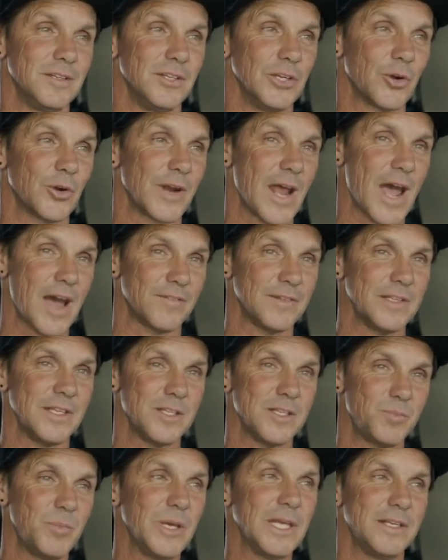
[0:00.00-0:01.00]
And having
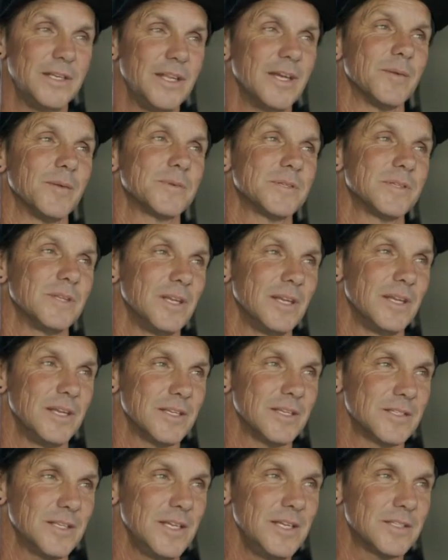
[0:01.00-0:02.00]
these big dips in
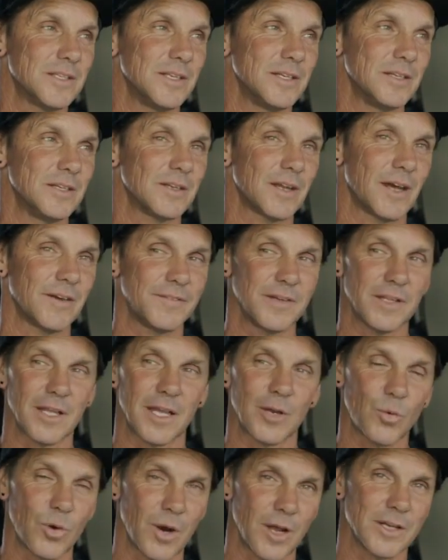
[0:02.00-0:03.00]
his season, I feel
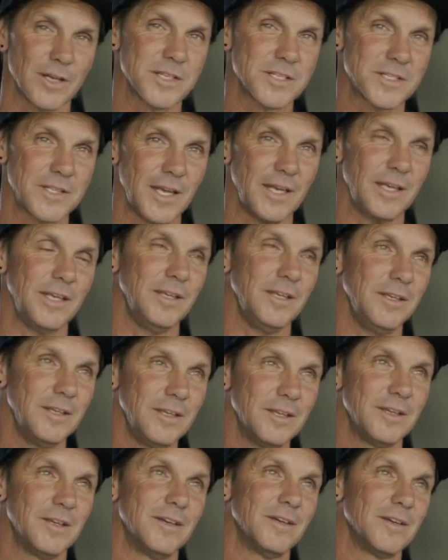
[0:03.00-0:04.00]
like we're on a steady
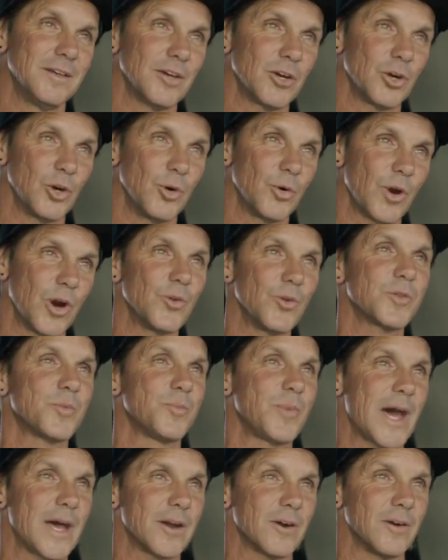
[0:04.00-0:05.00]

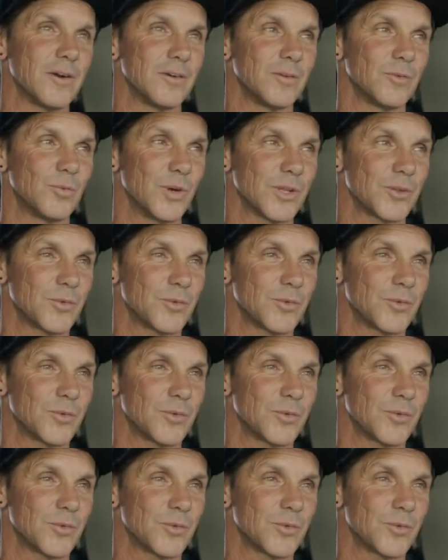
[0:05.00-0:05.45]
growth pattern with